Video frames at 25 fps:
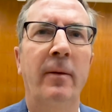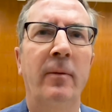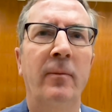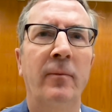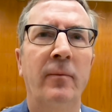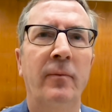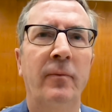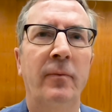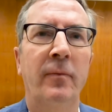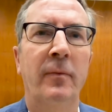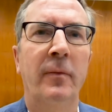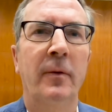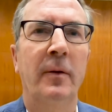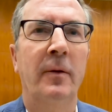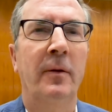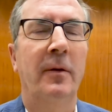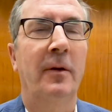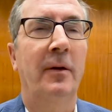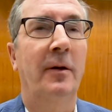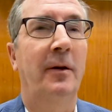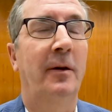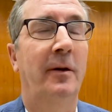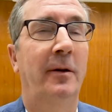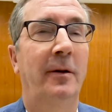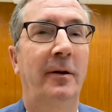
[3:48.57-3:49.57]
Uh, should we
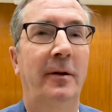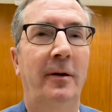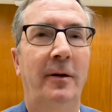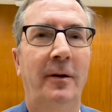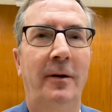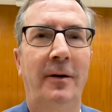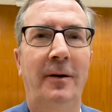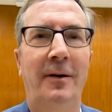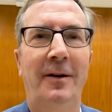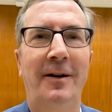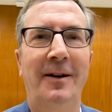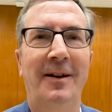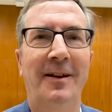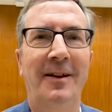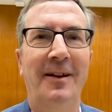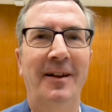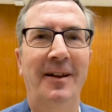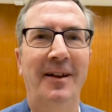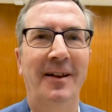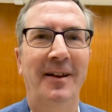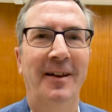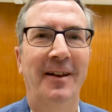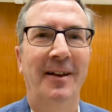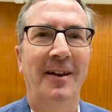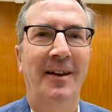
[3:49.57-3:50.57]
see new things?
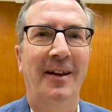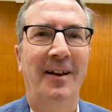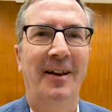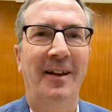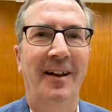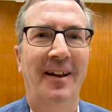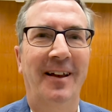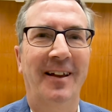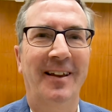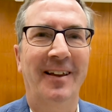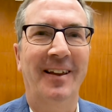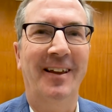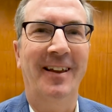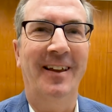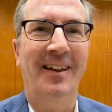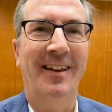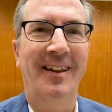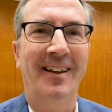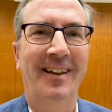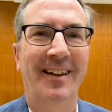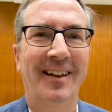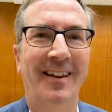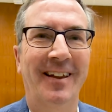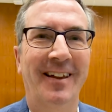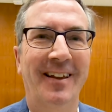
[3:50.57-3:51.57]
Uh, the
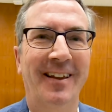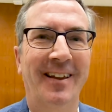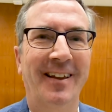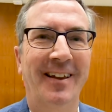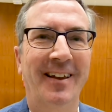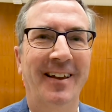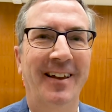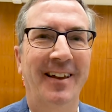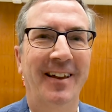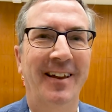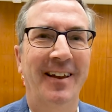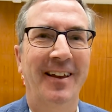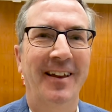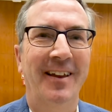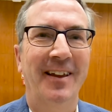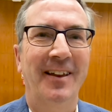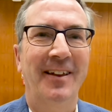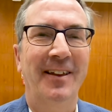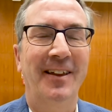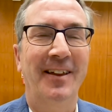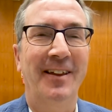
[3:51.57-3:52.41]
innovations coming out.